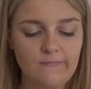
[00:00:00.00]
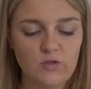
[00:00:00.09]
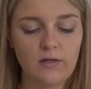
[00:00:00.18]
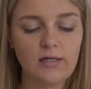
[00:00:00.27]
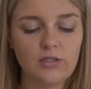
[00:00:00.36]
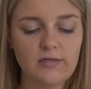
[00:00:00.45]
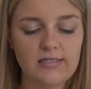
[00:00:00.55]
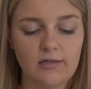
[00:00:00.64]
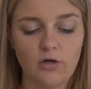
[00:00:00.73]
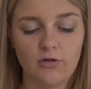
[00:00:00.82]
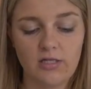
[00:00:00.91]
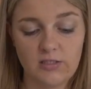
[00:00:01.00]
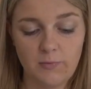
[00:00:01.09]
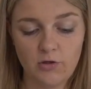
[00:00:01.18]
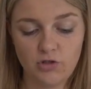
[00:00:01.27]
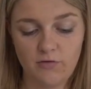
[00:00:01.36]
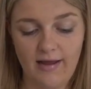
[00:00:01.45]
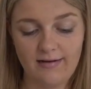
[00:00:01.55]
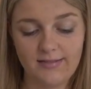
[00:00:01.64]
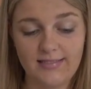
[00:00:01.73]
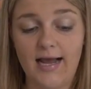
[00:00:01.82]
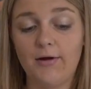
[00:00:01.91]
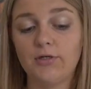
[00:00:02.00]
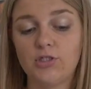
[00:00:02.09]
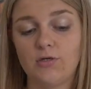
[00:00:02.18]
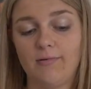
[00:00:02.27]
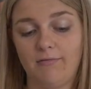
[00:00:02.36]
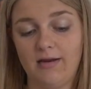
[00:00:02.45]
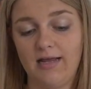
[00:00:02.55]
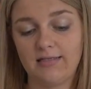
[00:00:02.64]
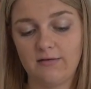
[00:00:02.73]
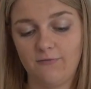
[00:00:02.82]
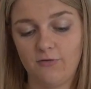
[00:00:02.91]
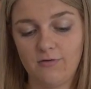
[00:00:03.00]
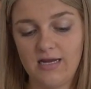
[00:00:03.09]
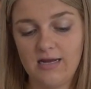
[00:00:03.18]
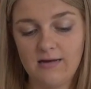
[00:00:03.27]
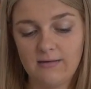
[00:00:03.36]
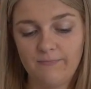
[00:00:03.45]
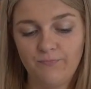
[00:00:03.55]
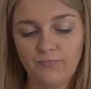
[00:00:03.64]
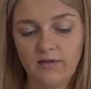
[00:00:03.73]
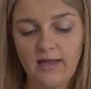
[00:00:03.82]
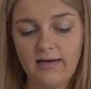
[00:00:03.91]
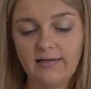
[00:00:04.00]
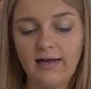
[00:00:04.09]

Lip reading: So what I'll do is I'll go to the exposure and down it to about -3 and